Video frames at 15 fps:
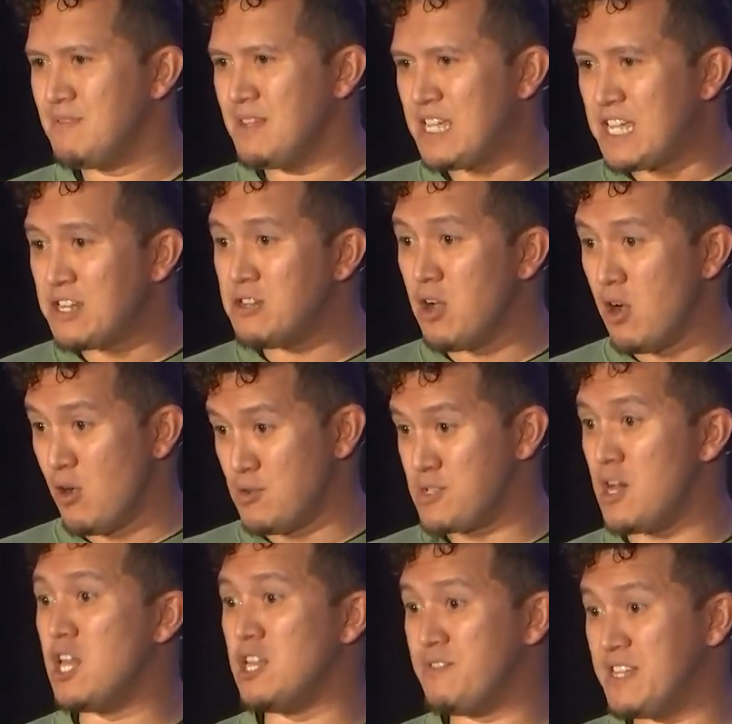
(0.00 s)
he knows
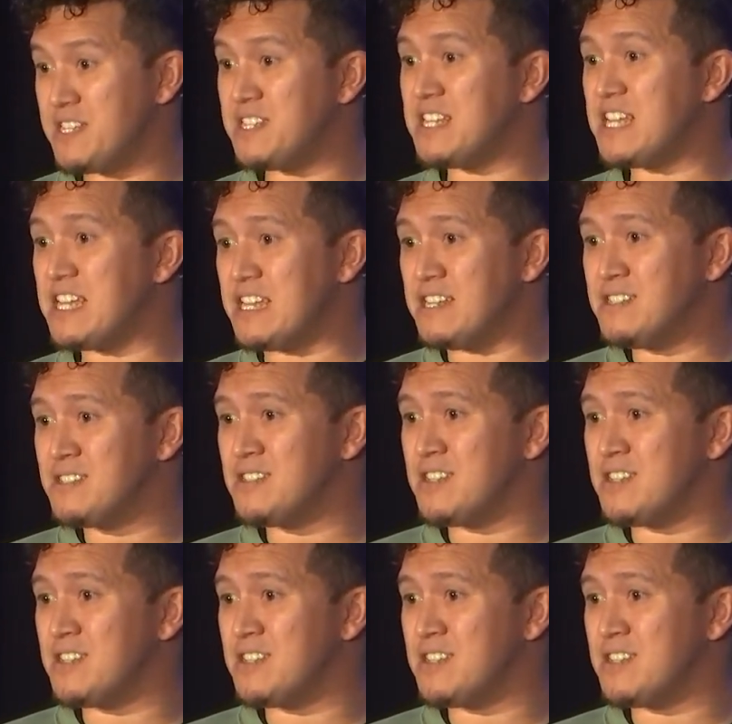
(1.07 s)
all of his needs.